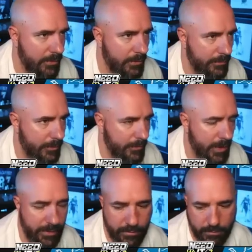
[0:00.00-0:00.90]
So I'm
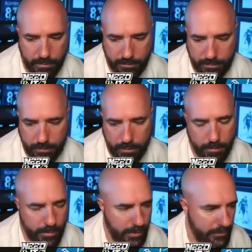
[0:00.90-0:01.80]
not even gonna run the score
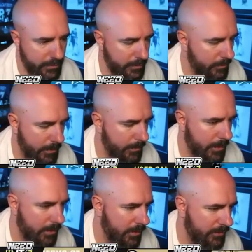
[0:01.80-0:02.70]
up, honestly. I'm not
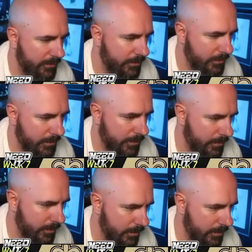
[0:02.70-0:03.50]
gonna that shit's corny to me.